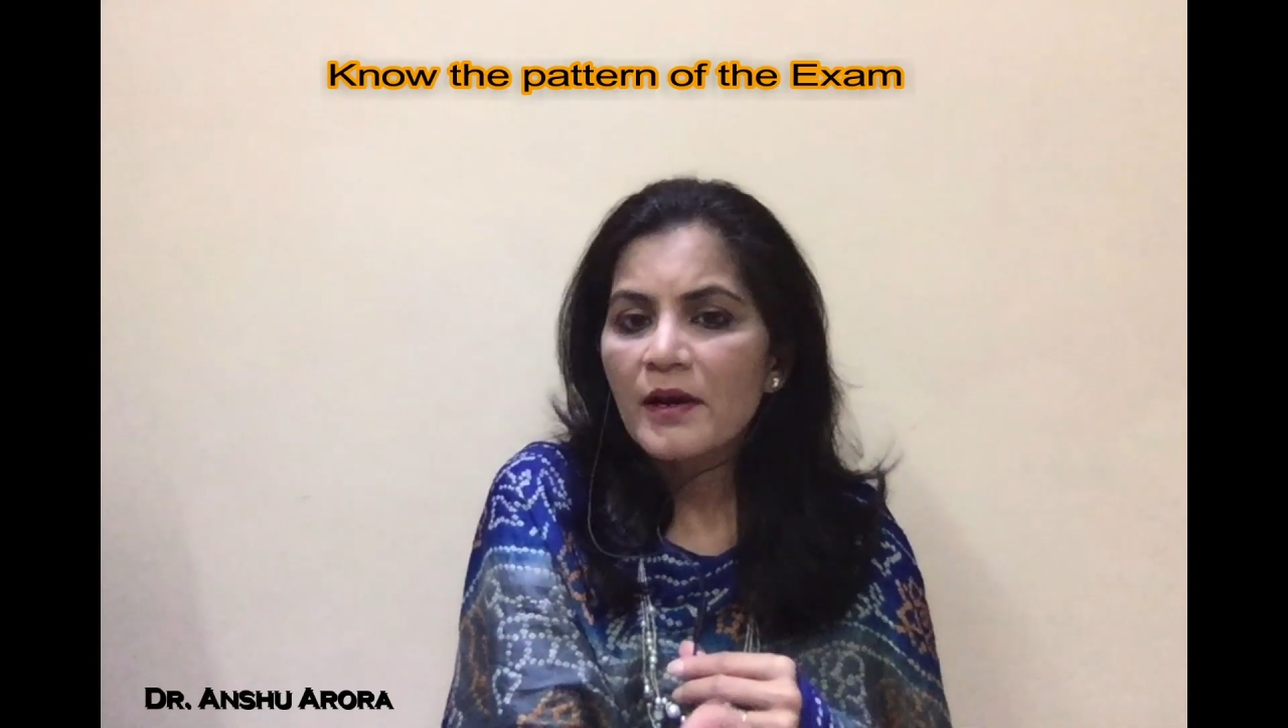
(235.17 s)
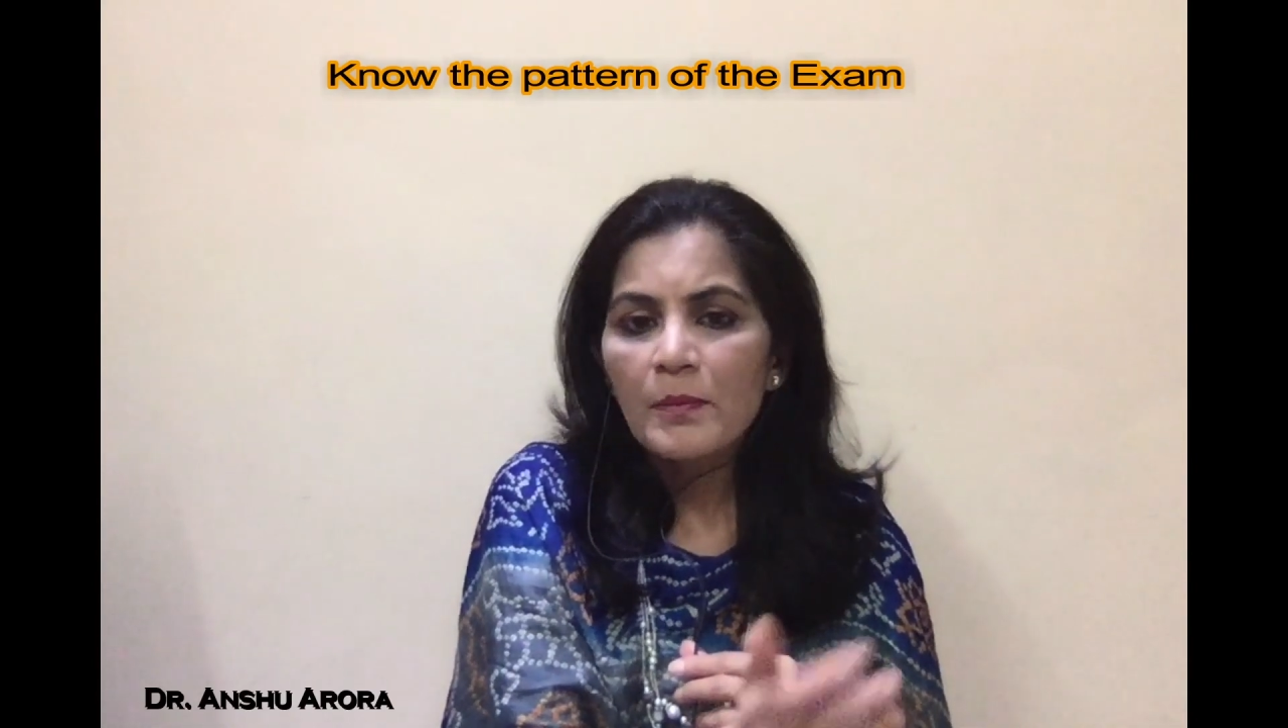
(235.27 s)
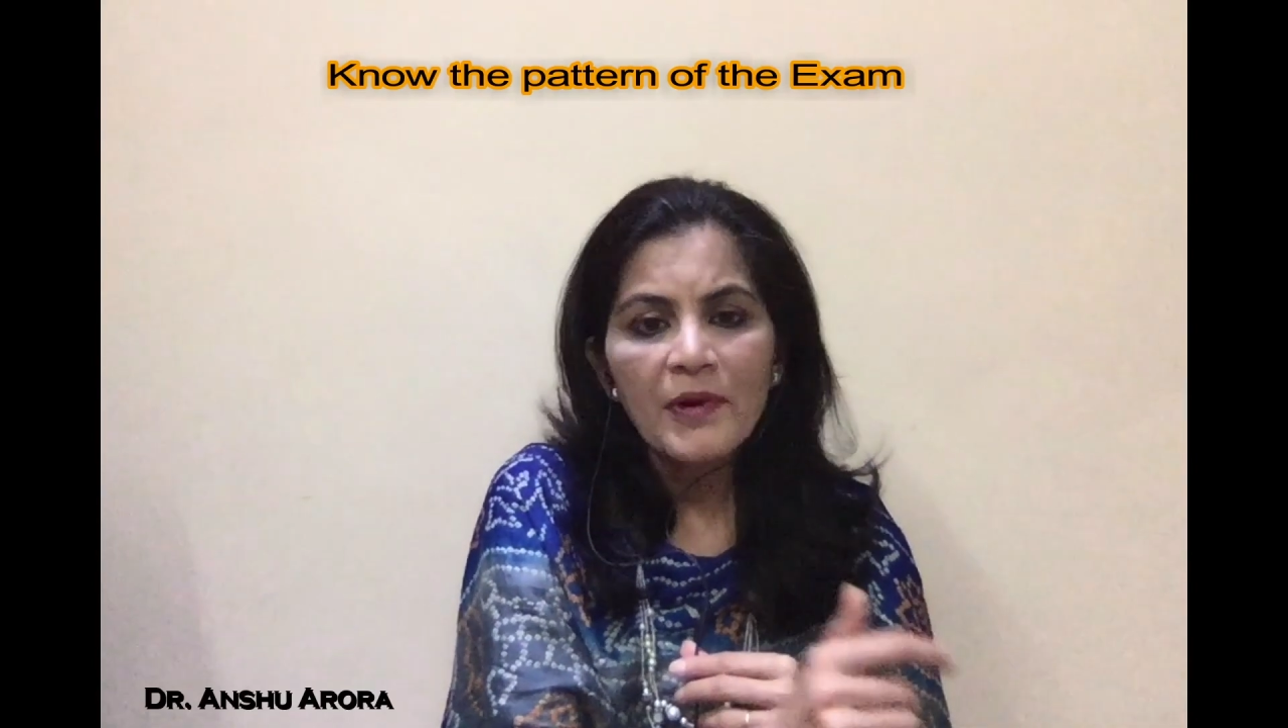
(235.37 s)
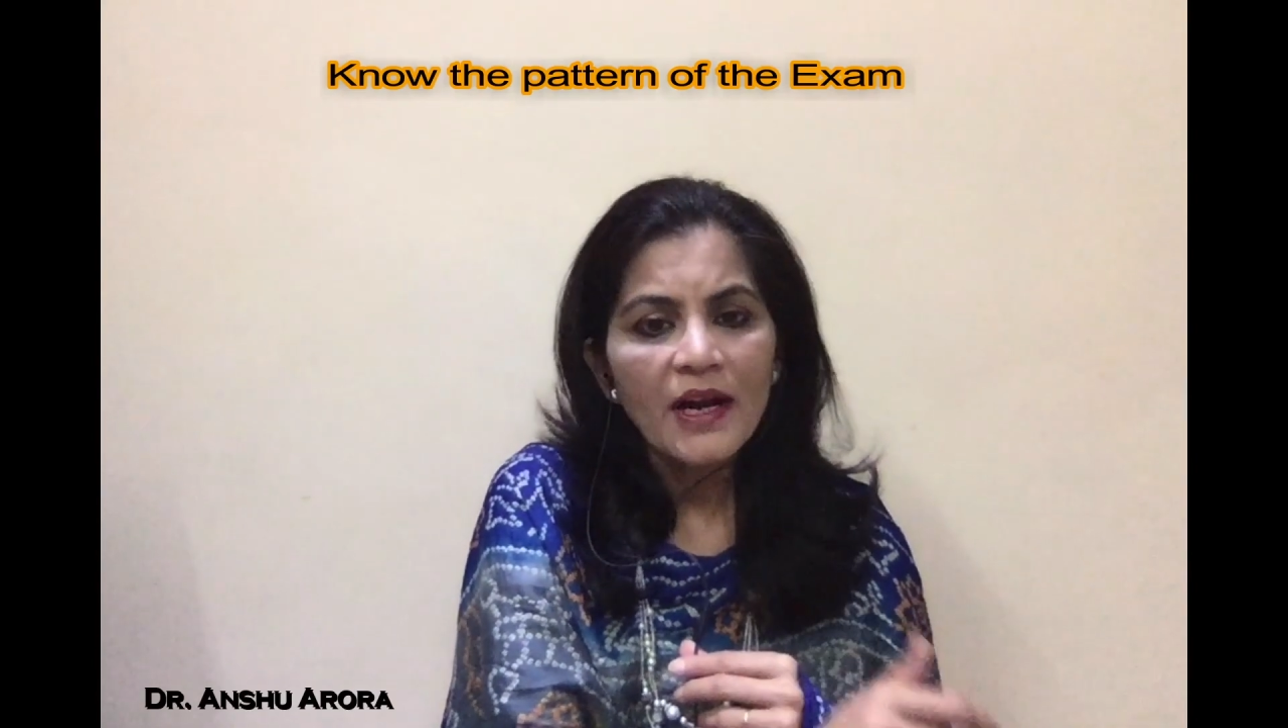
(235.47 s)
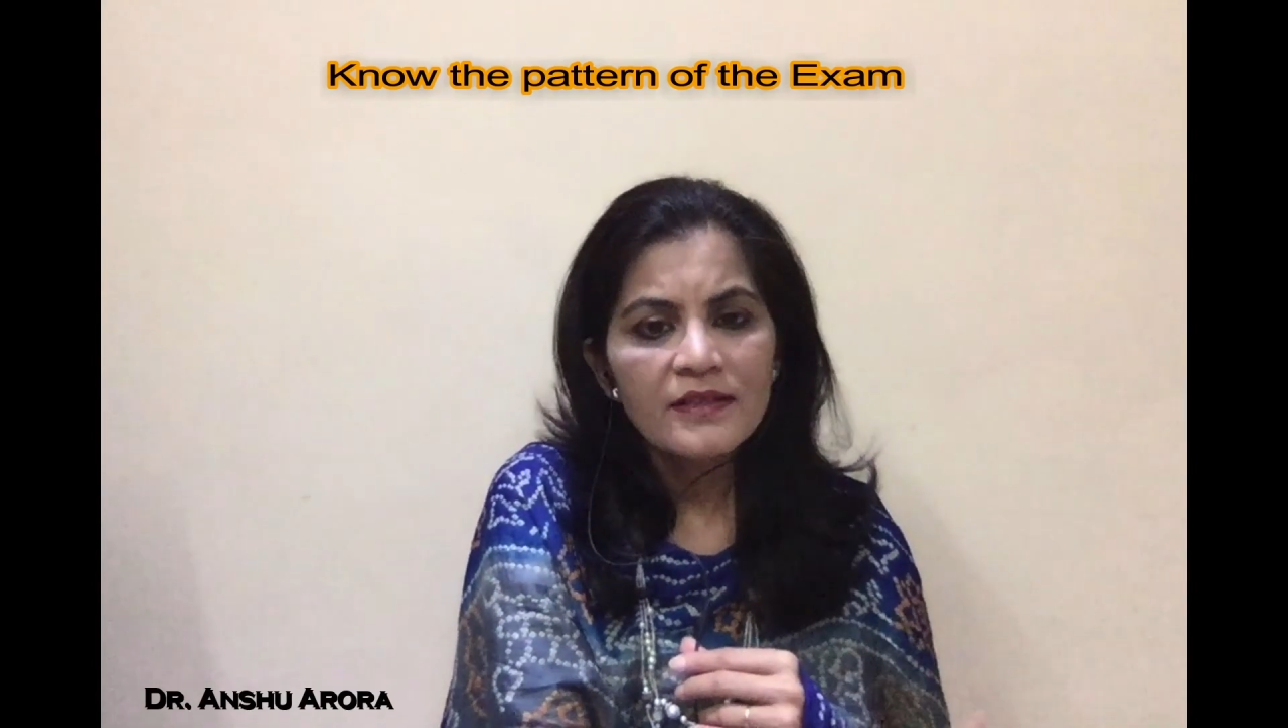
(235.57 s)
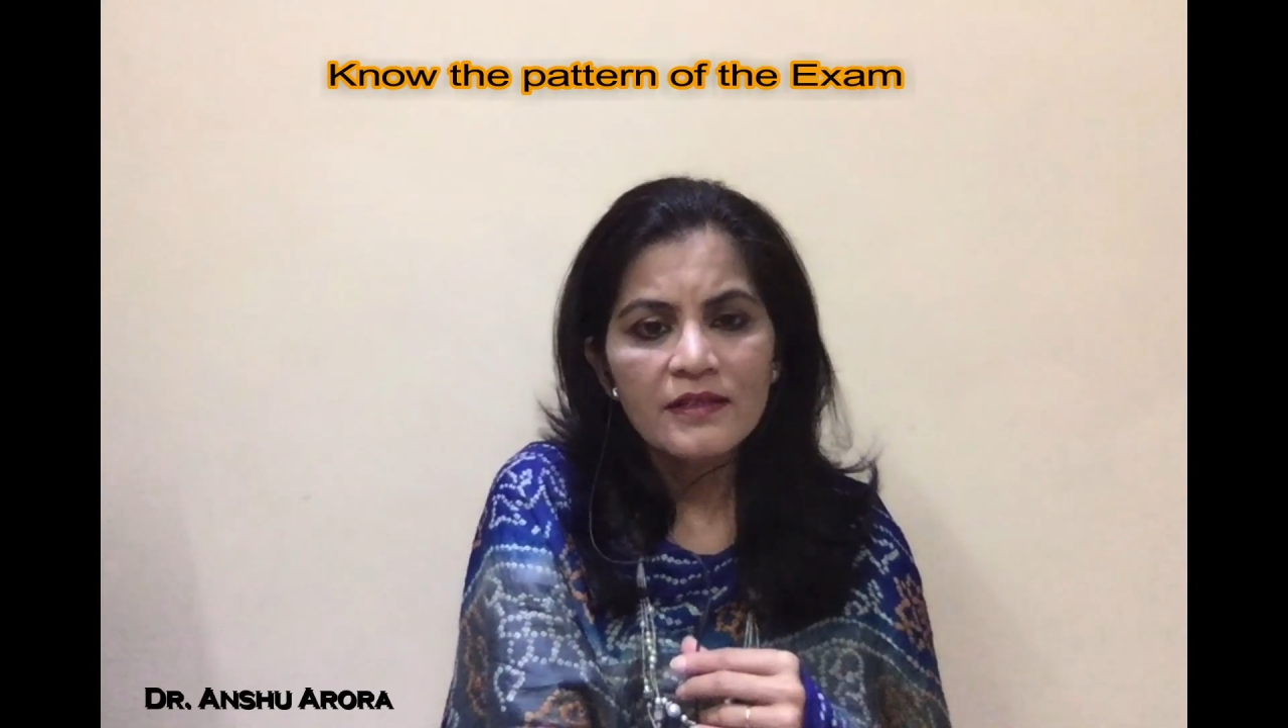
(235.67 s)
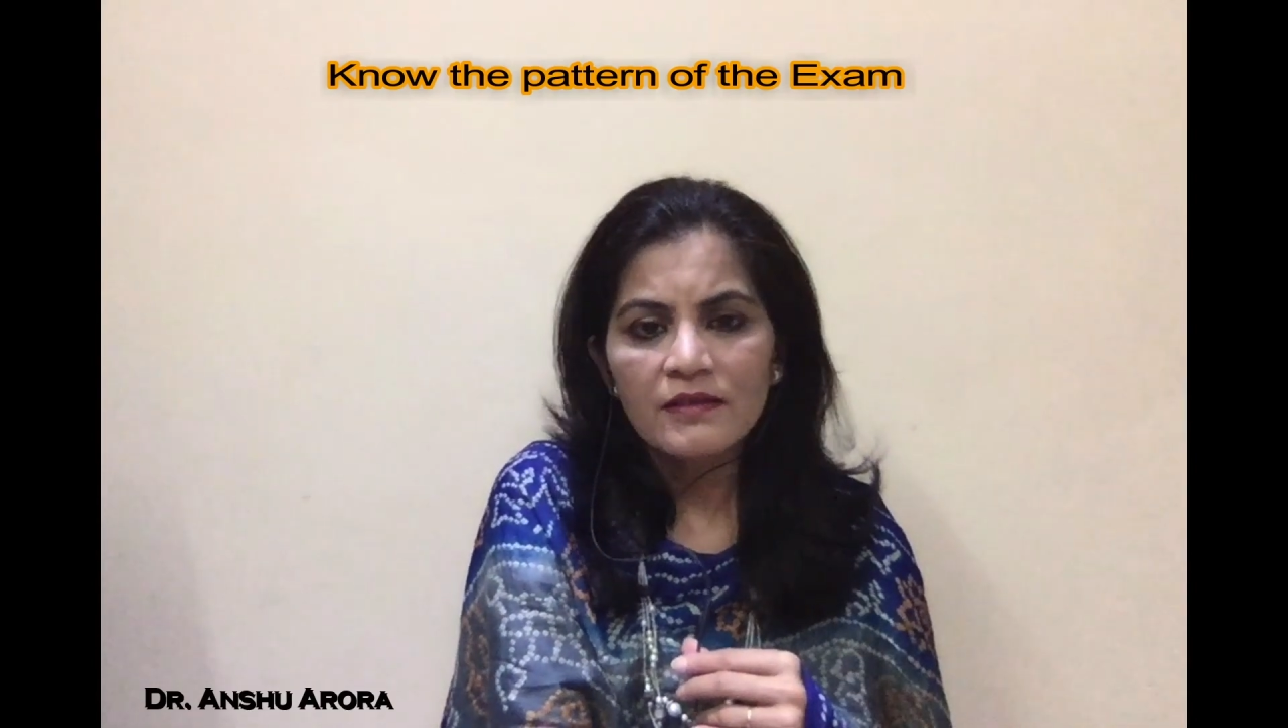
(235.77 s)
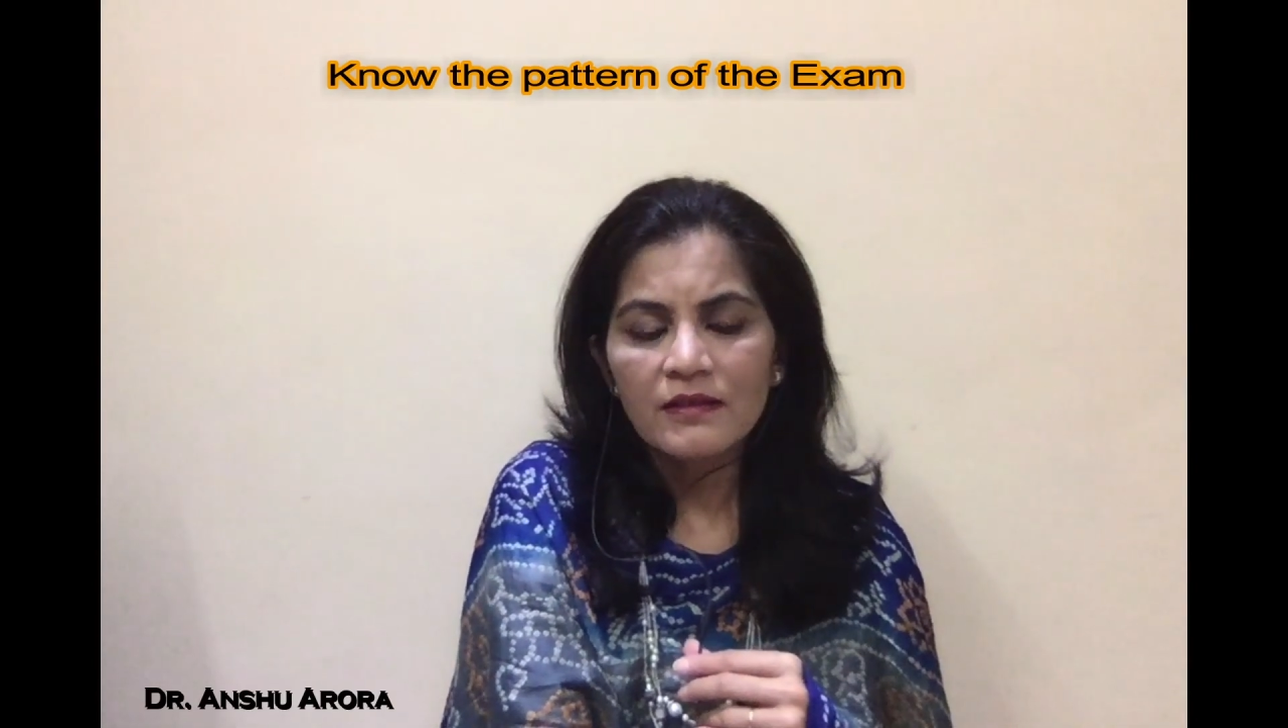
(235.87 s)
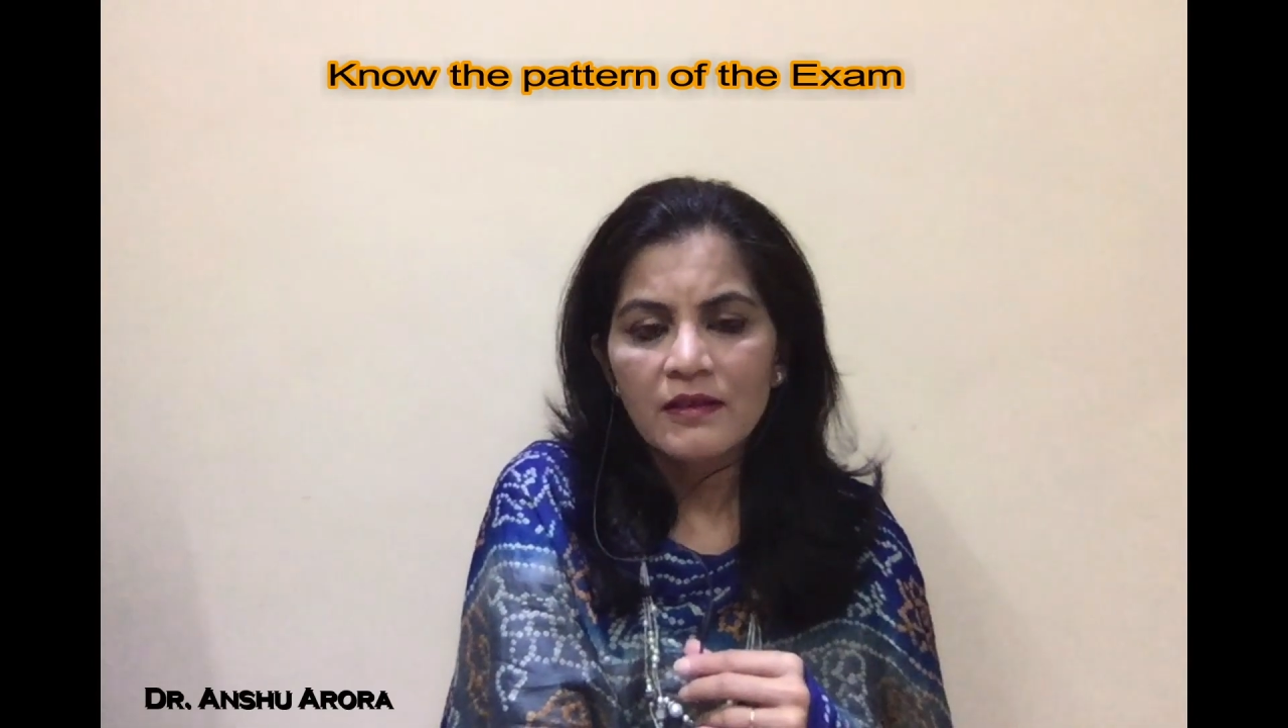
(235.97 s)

a practical.